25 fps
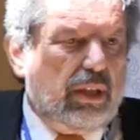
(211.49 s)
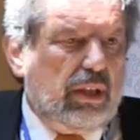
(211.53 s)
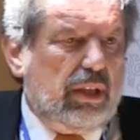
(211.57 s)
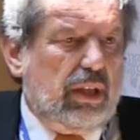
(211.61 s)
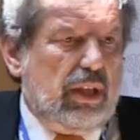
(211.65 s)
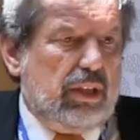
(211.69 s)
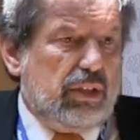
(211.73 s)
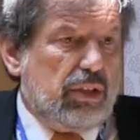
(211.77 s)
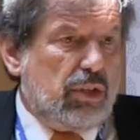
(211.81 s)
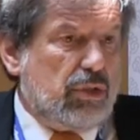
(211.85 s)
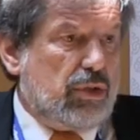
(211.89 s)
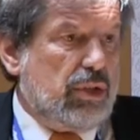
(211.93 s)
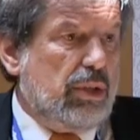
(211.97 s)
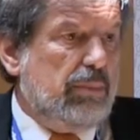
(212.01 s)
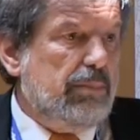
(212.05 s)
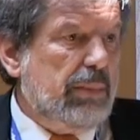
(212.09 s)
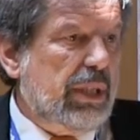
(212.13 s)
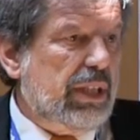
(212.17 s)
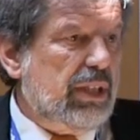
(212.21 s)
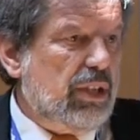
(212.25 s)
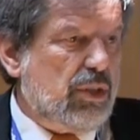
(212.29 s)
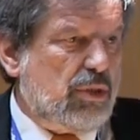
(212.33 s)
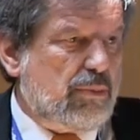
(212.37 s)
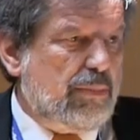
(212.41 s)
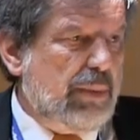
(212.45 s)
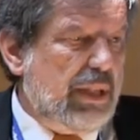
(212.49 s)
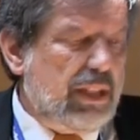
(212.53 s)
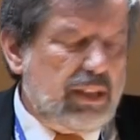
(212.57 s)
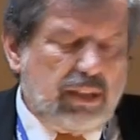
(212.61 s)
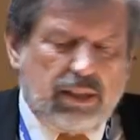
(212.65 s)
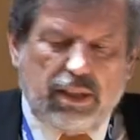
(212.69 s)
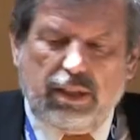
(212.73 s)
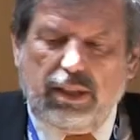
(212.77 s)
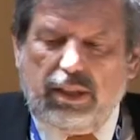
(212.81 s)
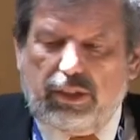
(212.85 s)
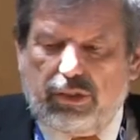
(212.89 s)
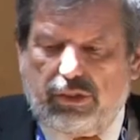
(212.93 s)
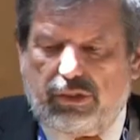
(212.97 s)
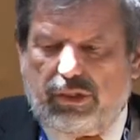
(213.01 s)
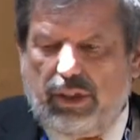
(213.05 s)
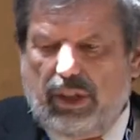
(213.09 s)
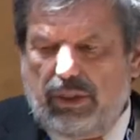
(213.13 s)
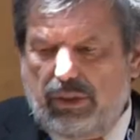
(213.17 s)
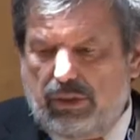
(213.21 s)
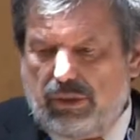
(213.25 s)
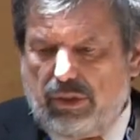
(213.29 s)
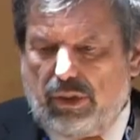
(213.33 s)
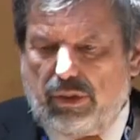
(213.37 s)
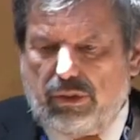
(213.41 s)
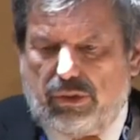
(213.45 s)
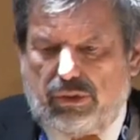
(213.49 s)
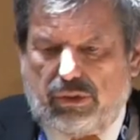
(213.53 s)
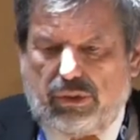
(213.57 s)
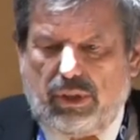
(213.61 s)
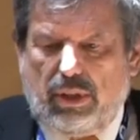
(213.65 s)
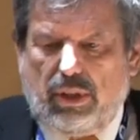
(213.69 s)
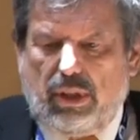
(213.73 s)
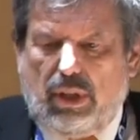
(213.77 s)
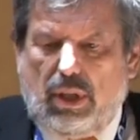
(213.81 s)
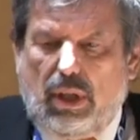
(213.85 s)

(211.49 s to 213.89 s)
Energy management needs sensors.